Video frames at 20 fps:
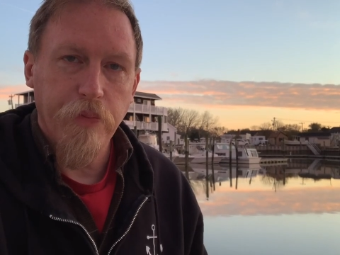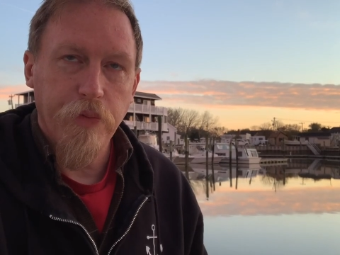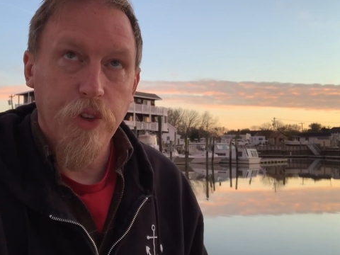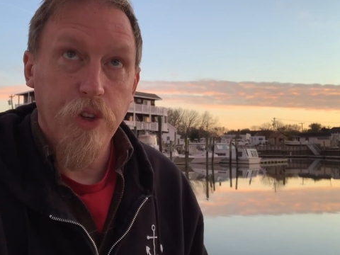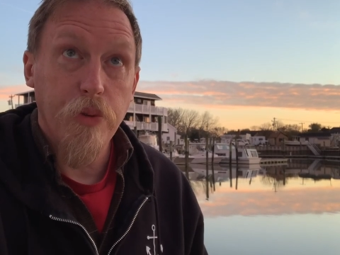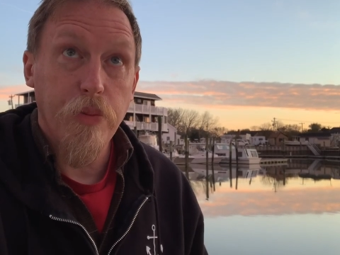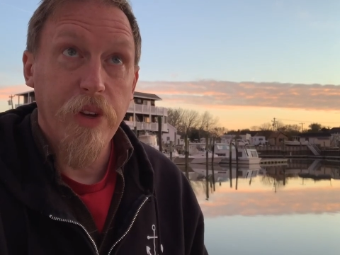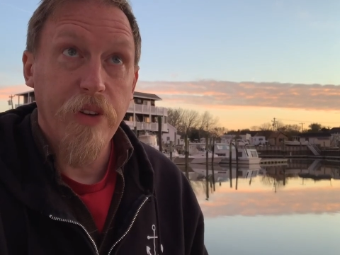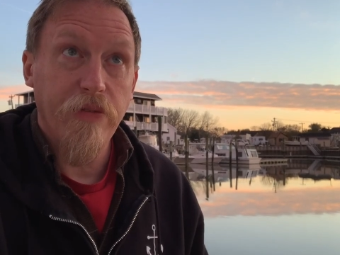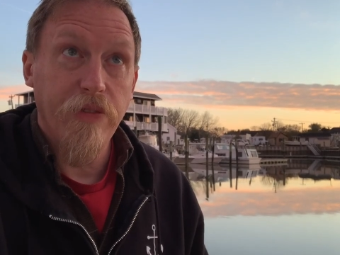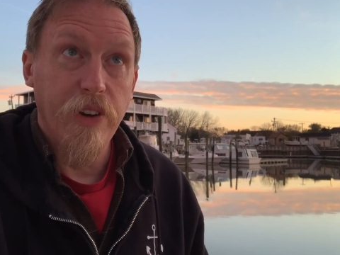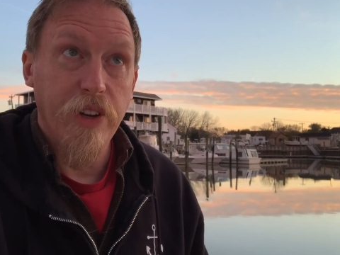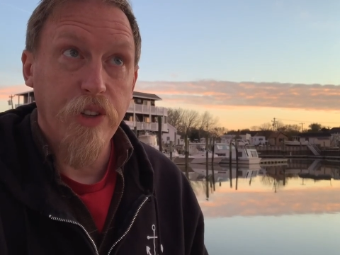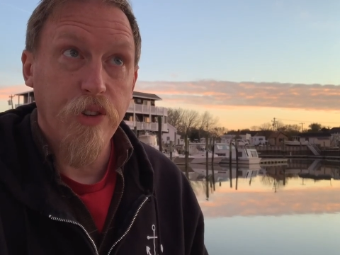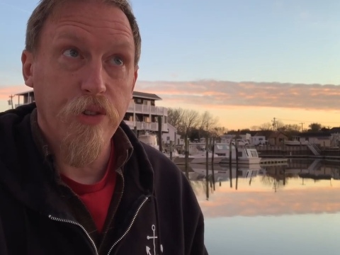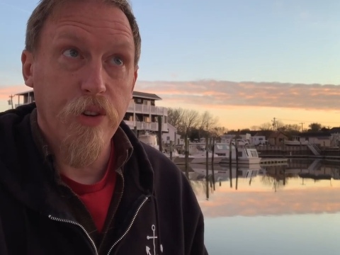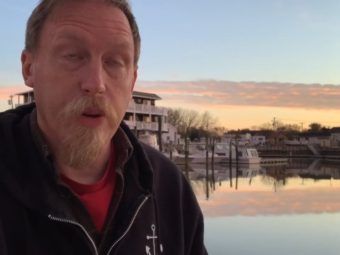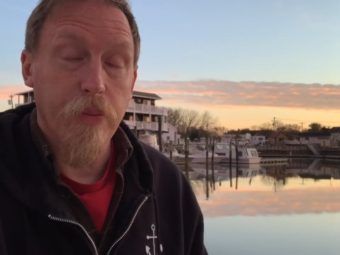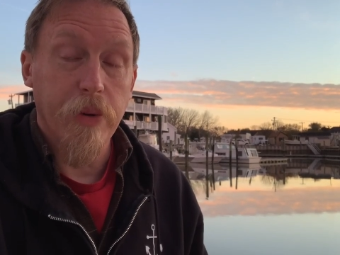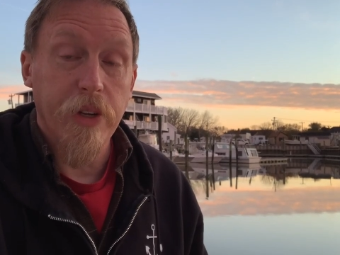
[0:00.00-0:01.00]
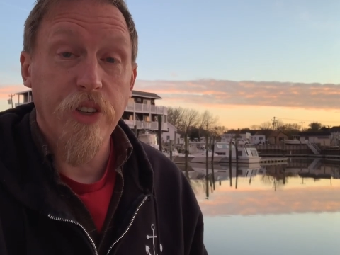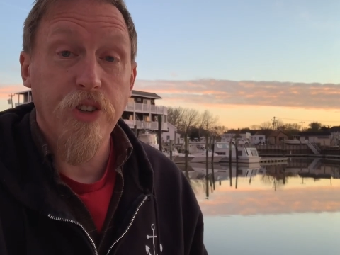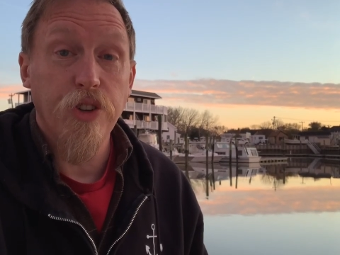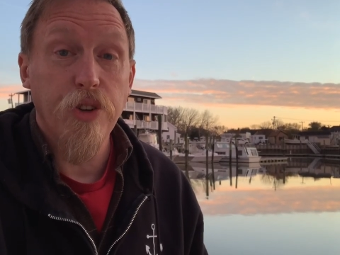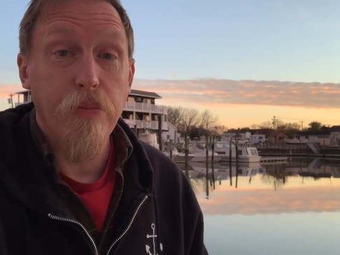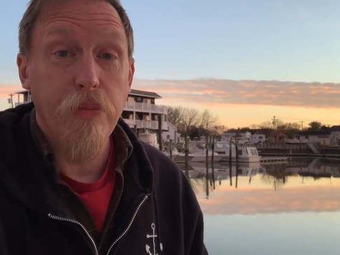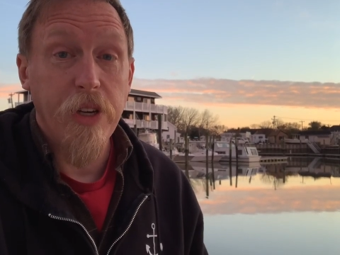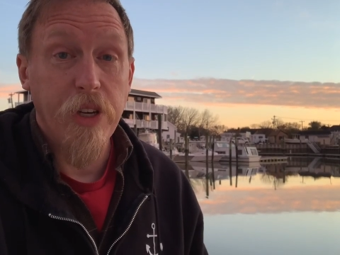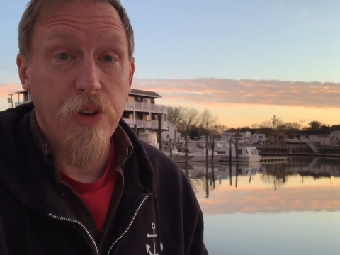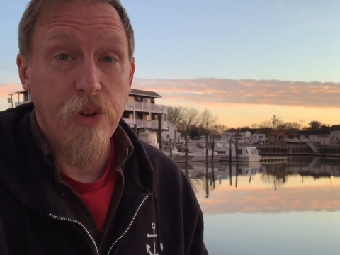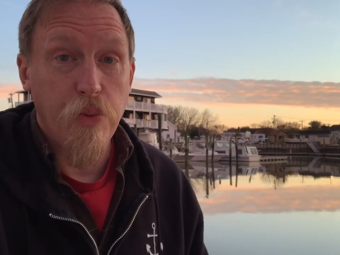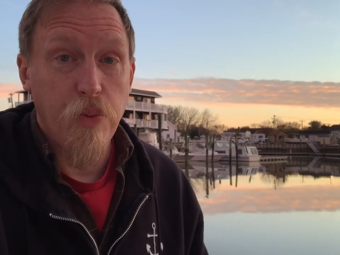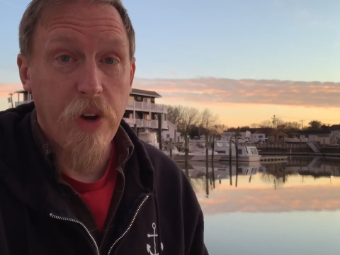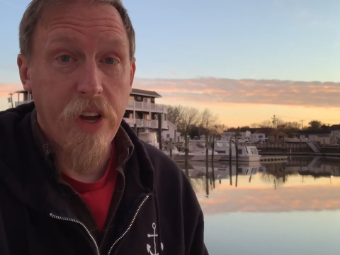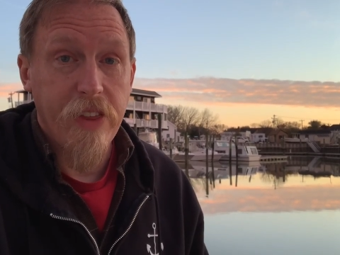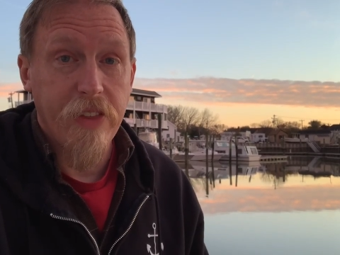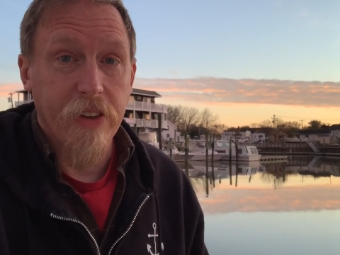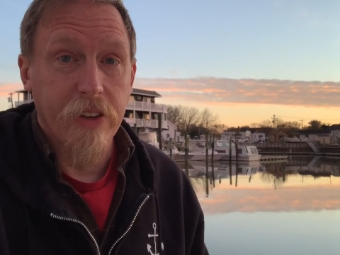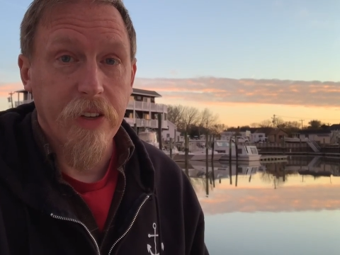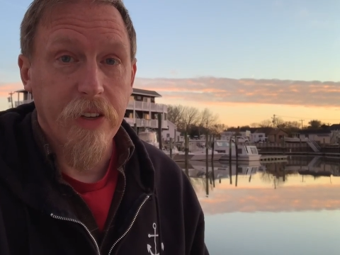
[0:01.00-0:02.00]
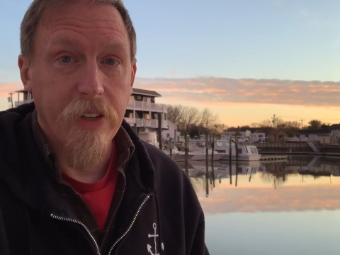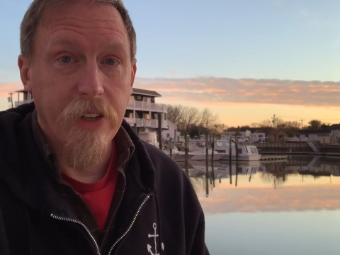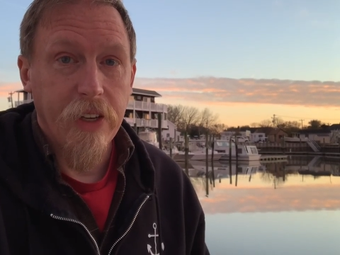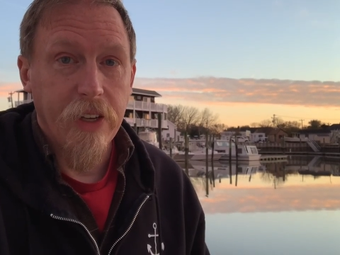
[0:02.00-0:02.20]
Should be a fun trip. It should be good weather.